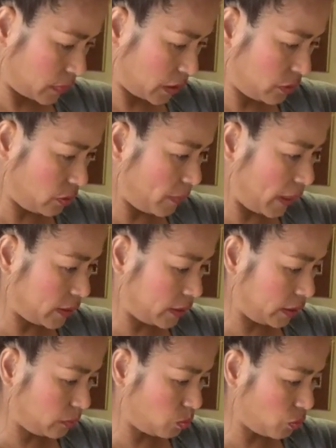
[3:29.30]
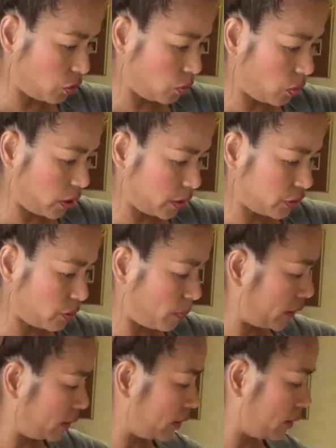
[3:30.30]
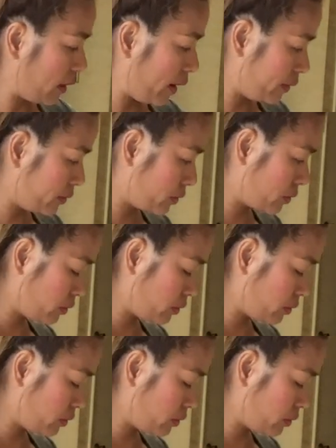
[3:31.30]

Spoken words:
you might need more water, you might need less.